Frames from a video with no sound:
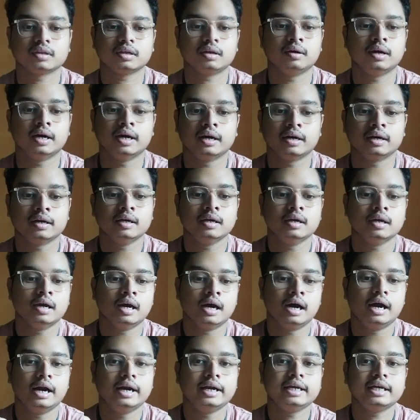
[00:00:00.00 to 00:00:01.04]
or
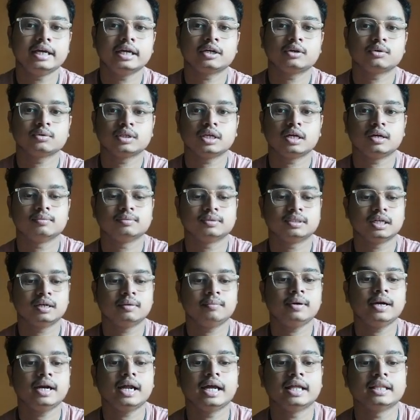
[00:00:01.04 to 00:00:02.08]
near to the
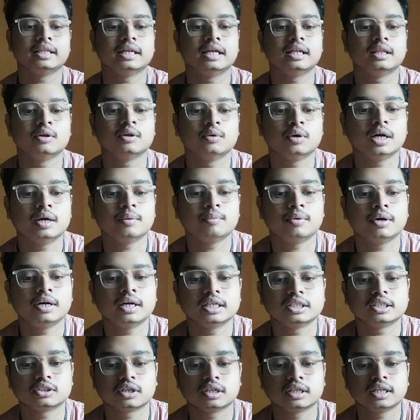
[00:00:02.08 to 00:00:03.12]
observer, and the lower bond
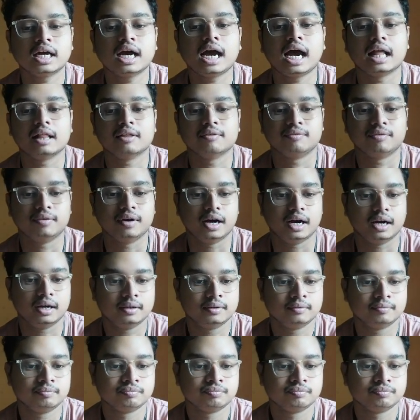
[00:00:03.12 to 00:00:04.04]
is called the alpha.